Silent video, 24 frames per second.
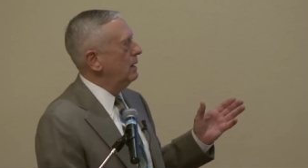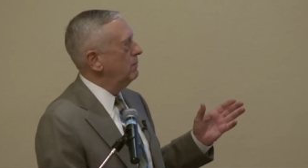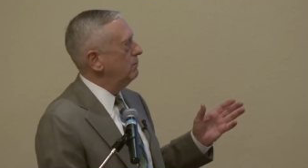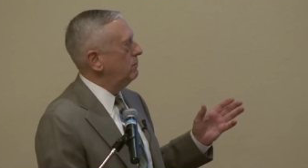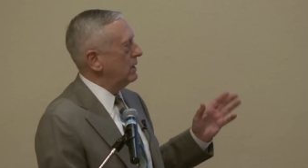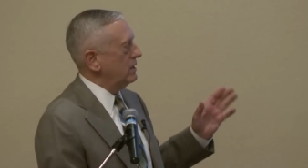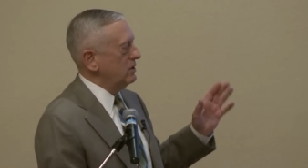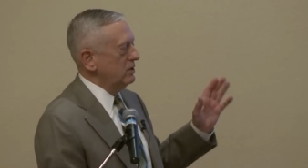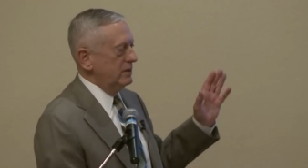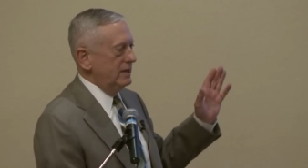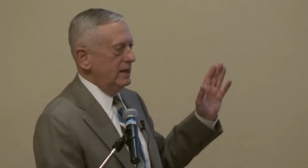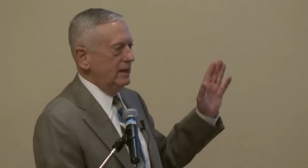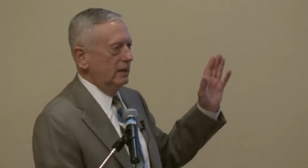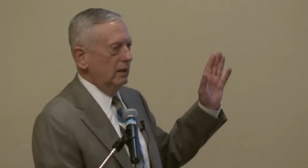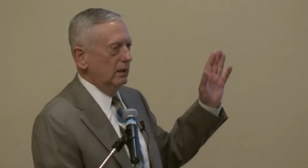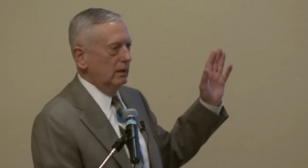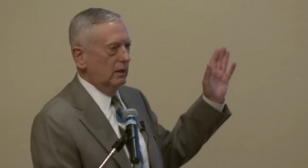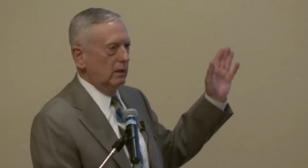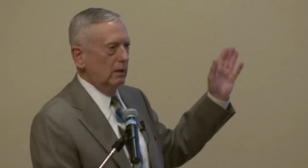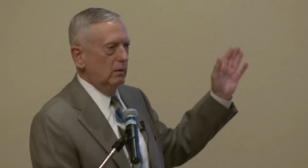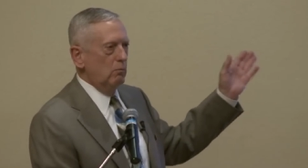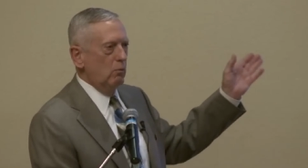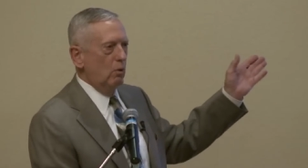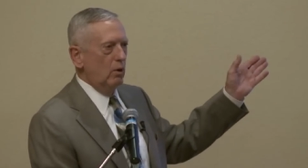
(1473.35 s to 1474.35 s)
But you need a
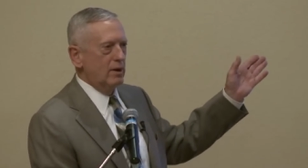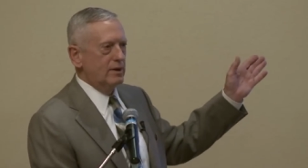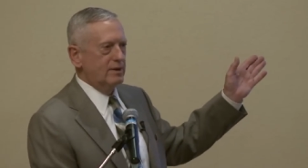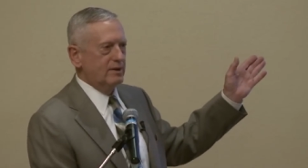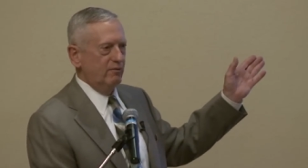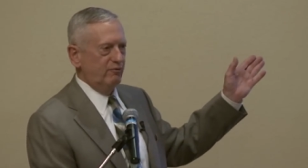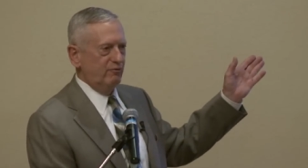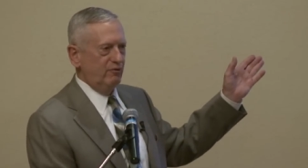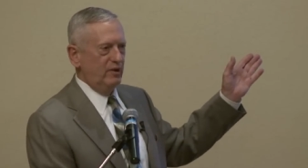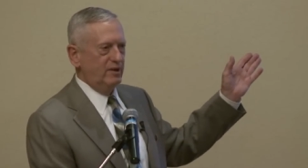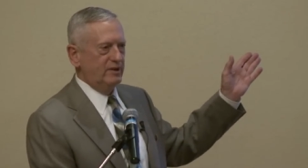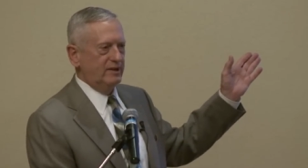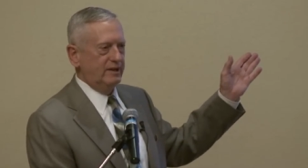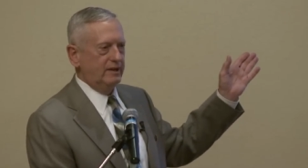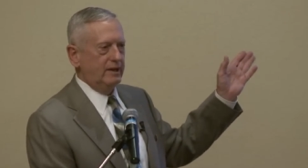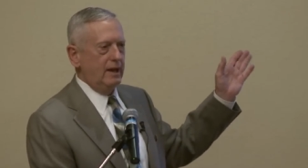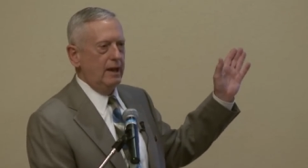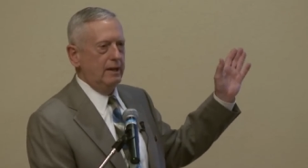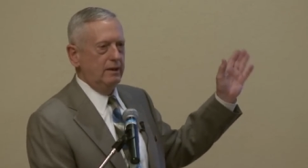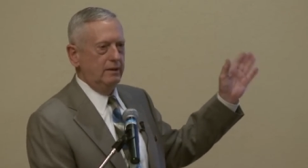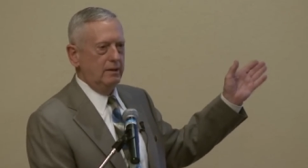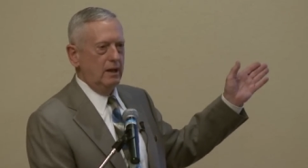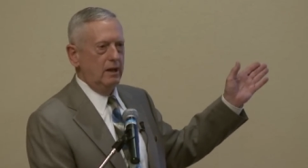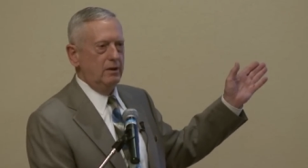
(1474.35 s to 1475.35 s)
little more
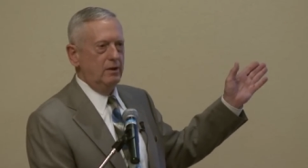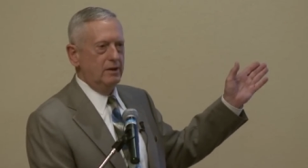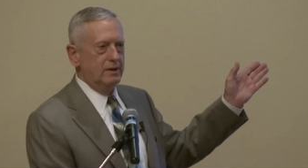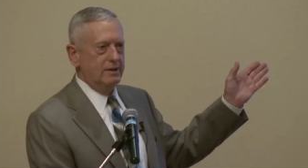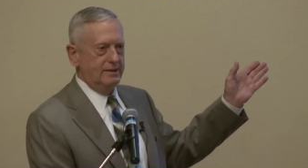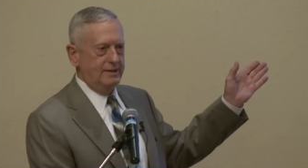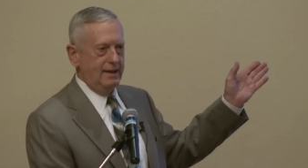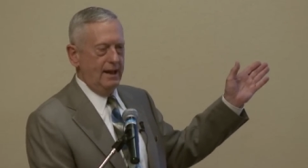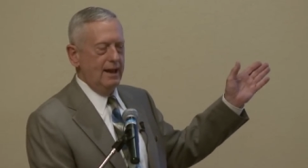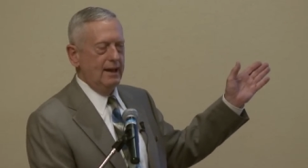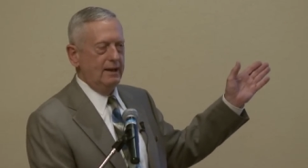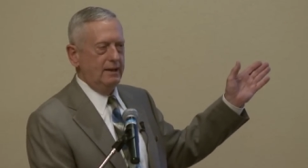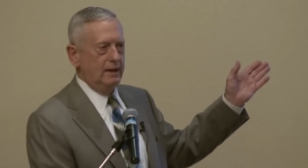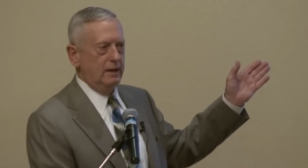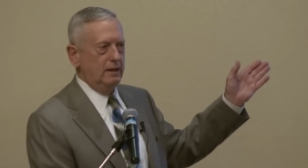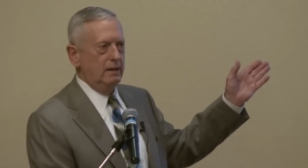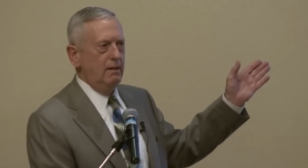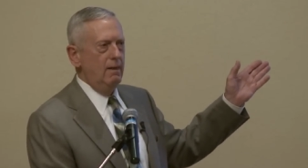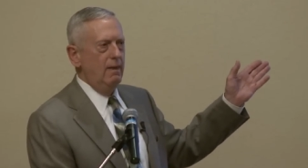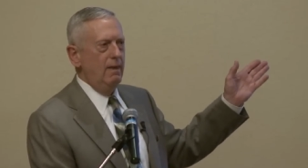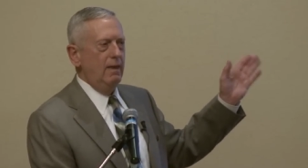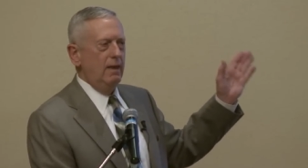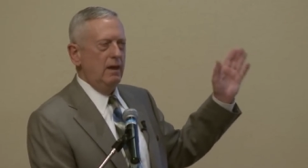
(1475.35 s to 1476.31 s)
sophisticated understanding.